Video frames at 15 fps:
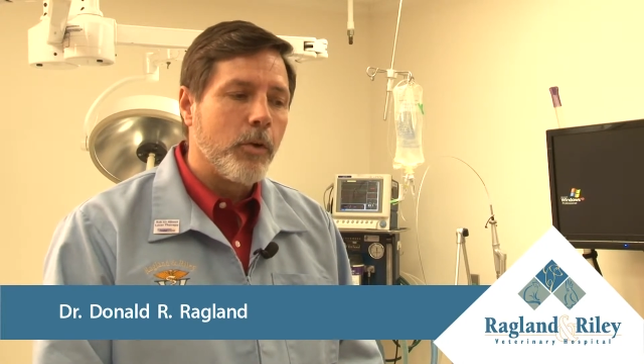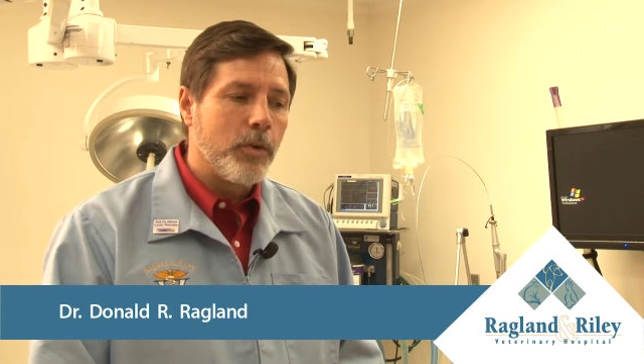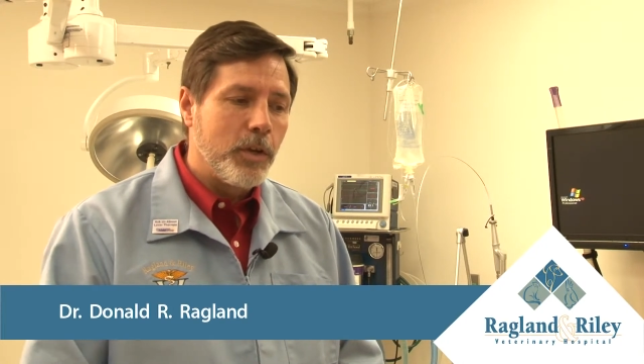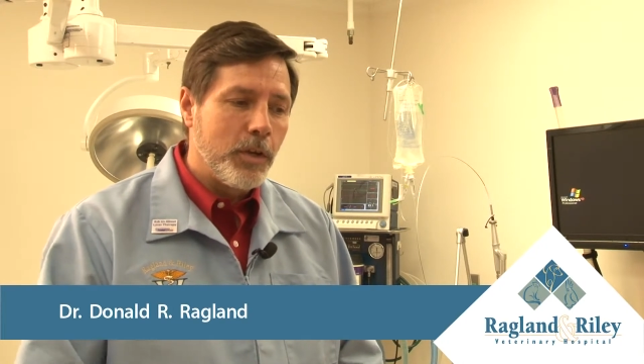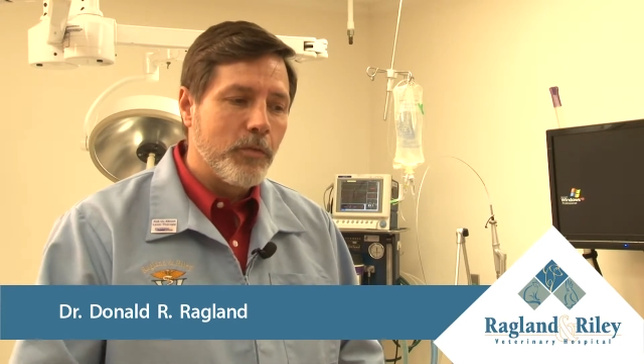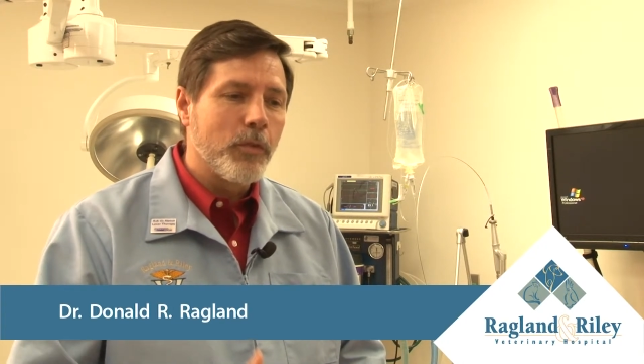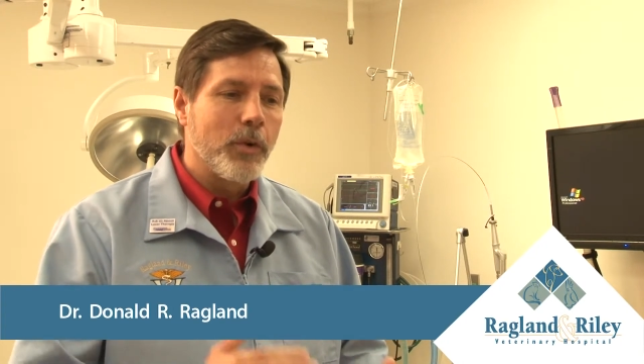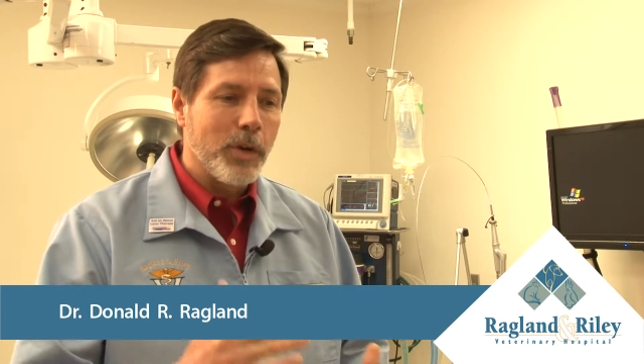are
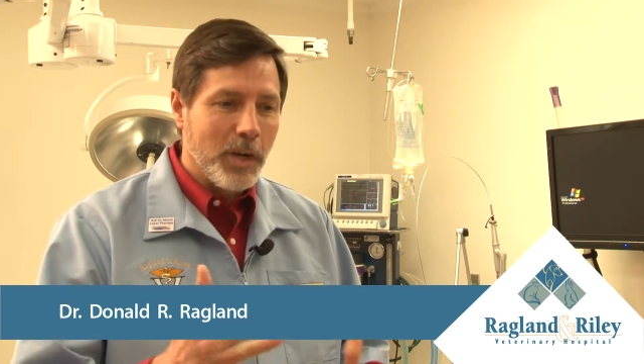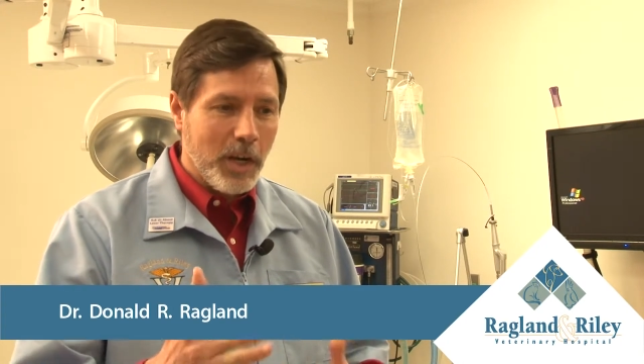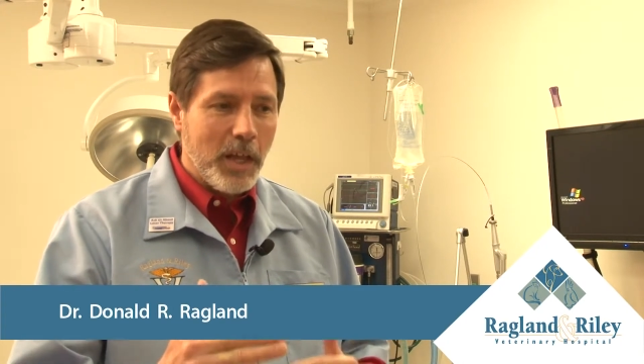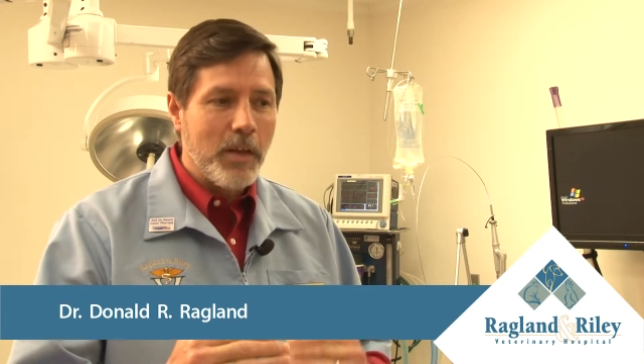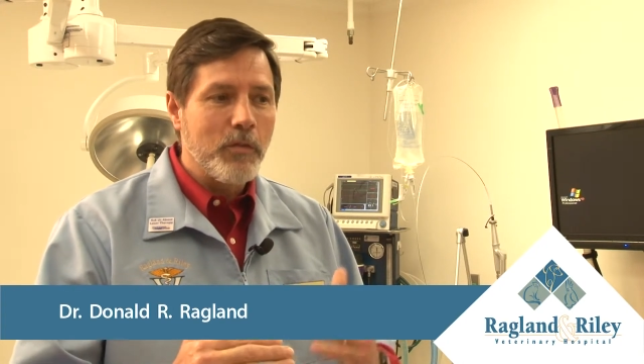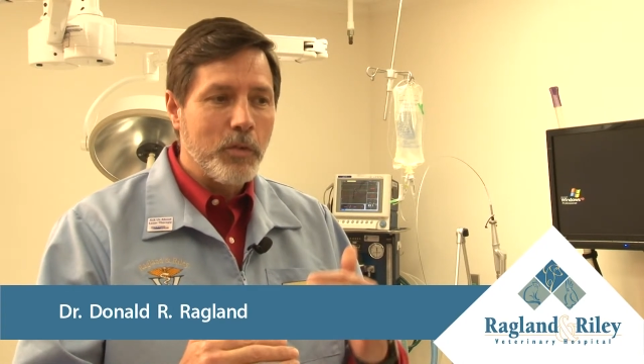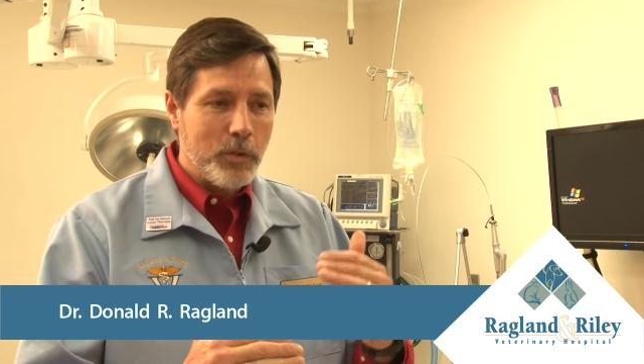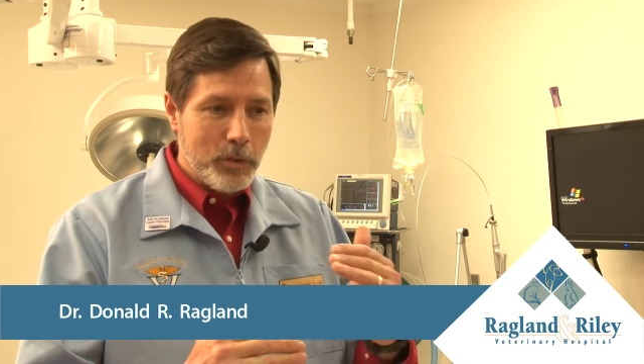different
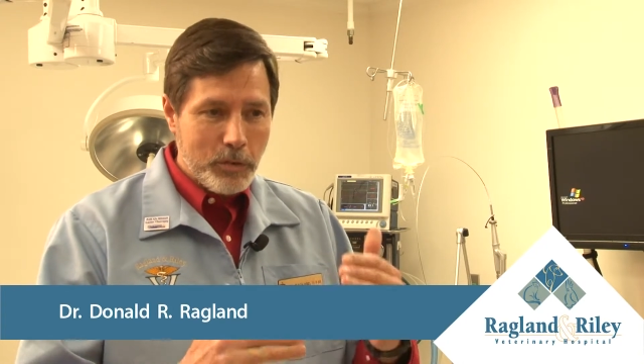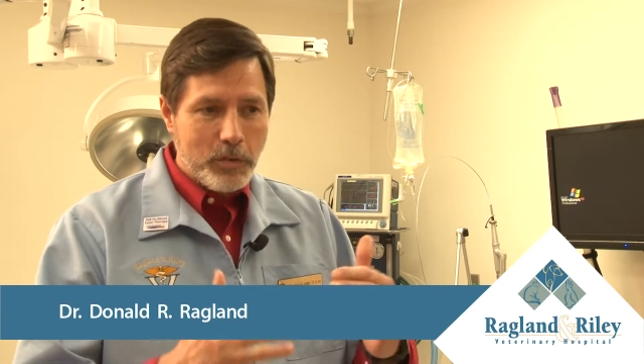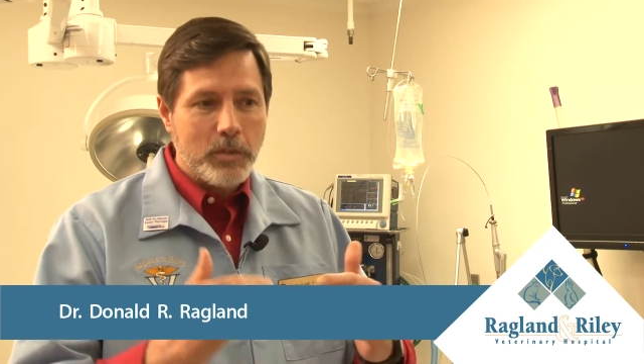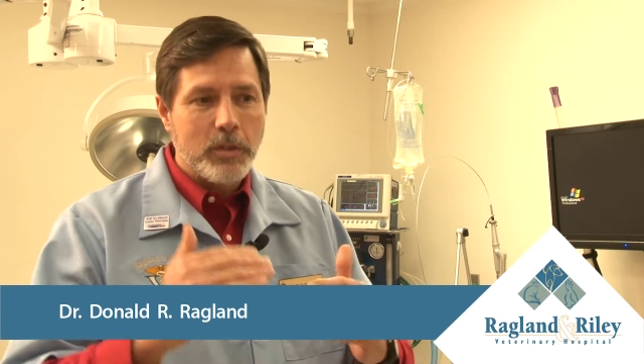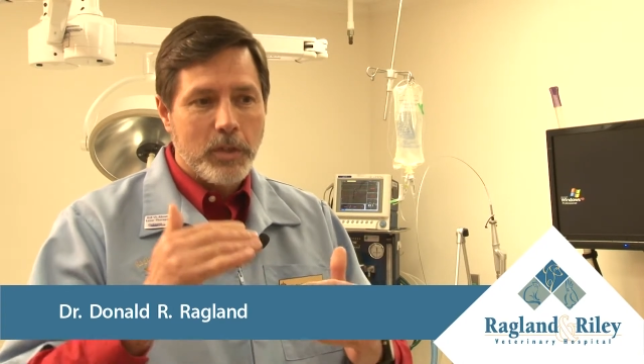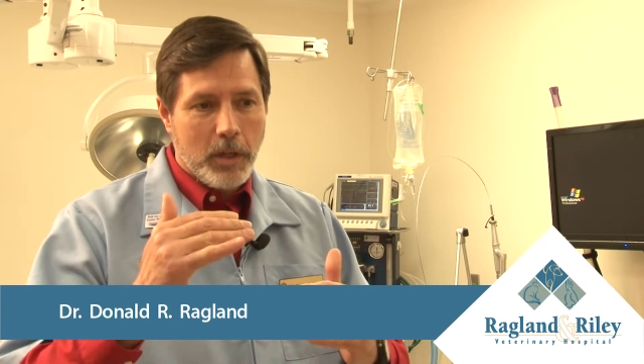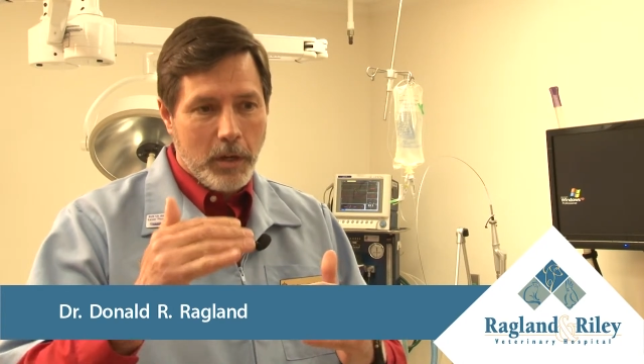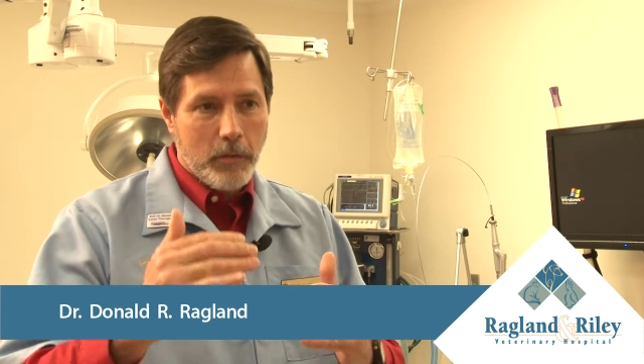levels
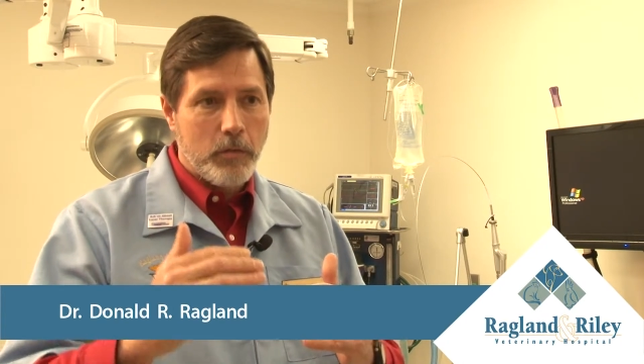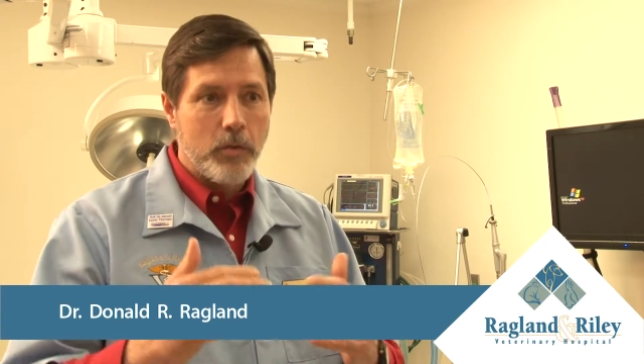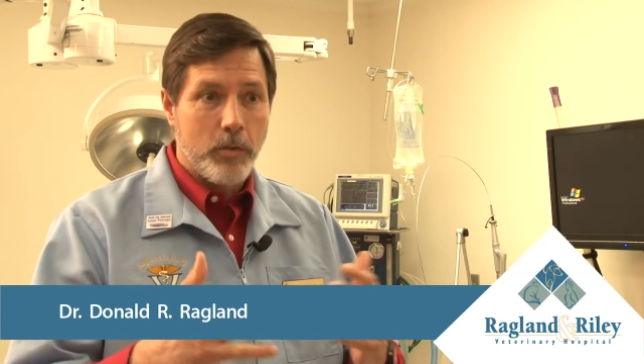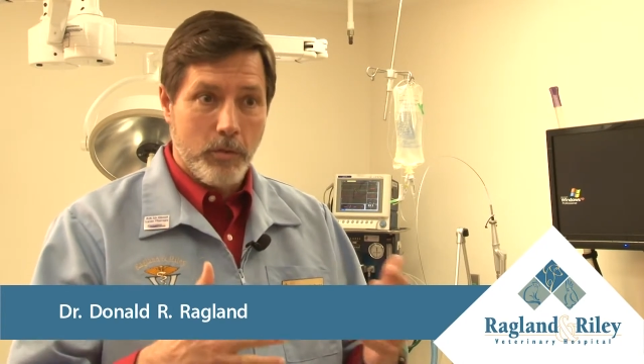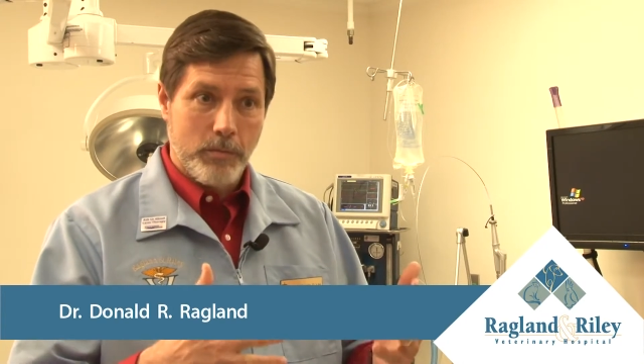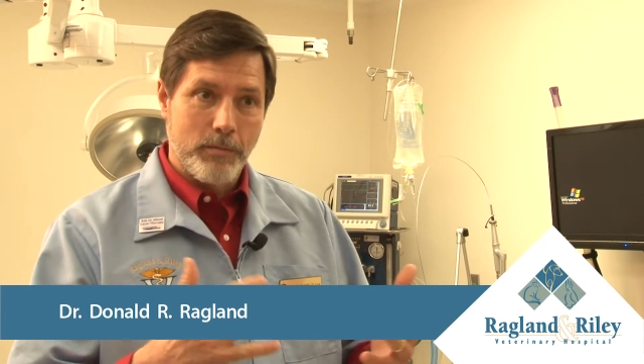of